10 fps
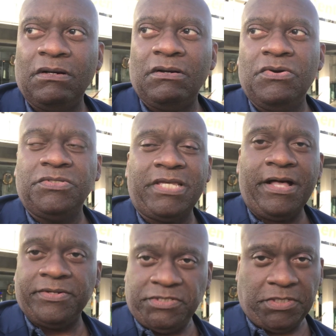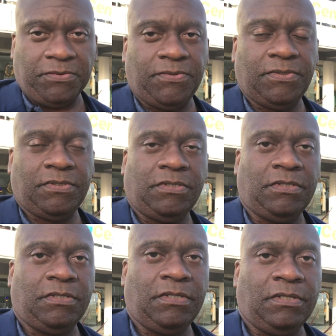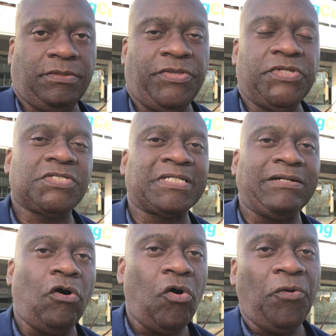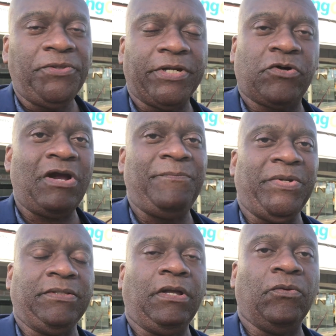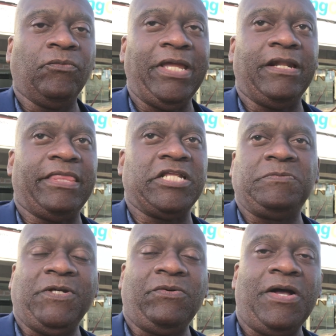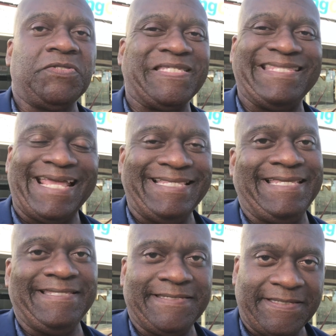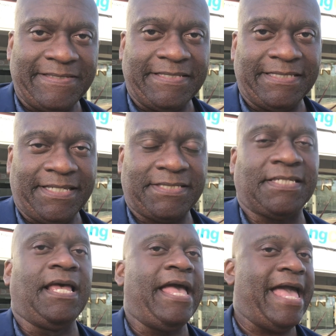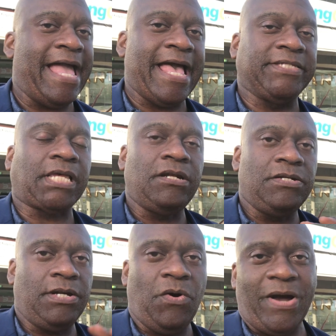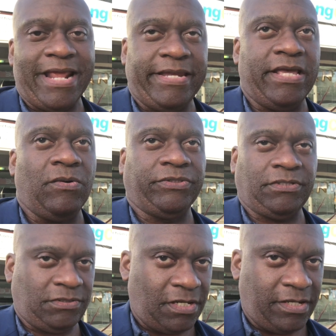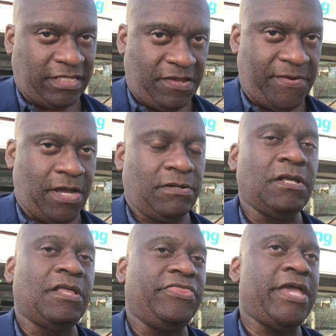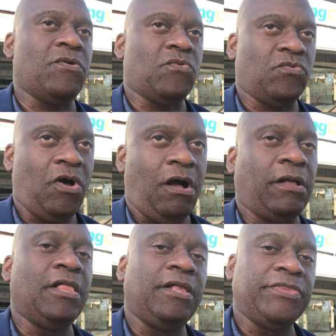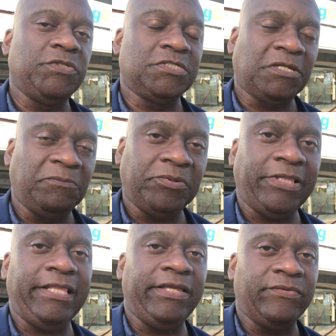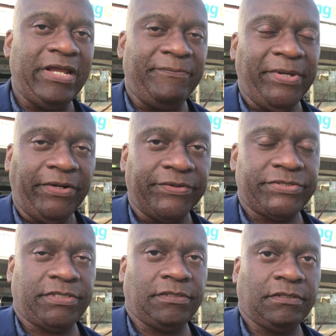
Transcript: who tells you that this is an old decrepit arena that has been around since 1966 has no idea what they're talking about. They are wrong. This was completely rebuilt